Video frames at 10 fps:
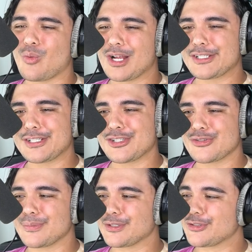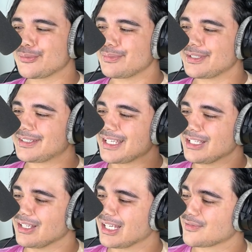or watching the stream a little bit,
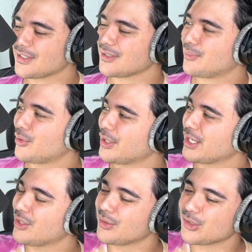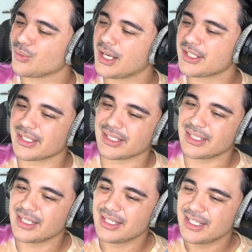thank you guys for supporting and always watching.
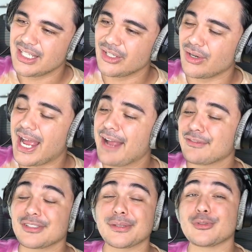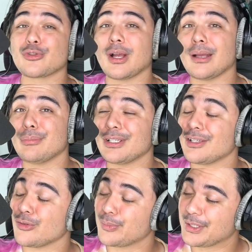You don't have to subscribe, but
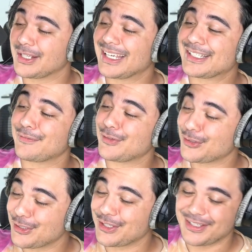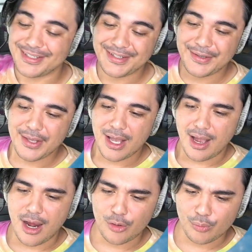it would be nice if you could.
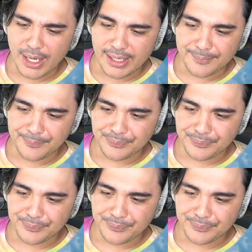All right,